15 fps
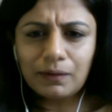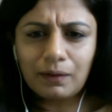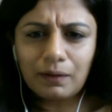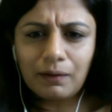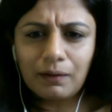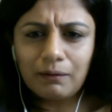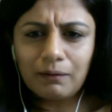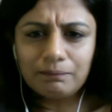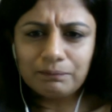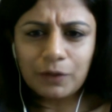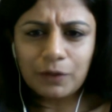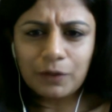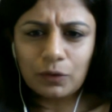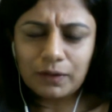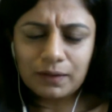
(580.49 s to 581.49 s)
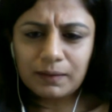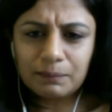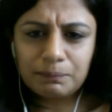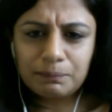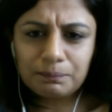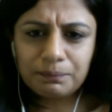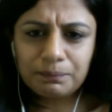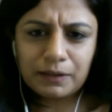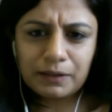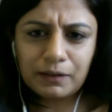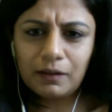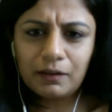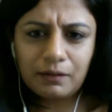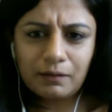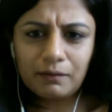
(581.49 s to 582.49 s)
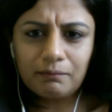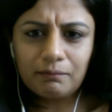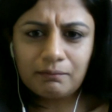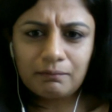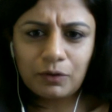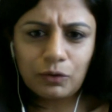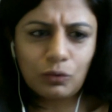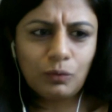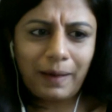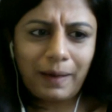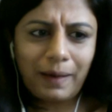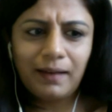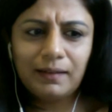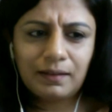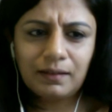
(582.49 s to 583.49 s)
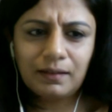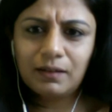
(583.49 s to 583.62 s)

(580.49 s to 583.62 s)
this particular group has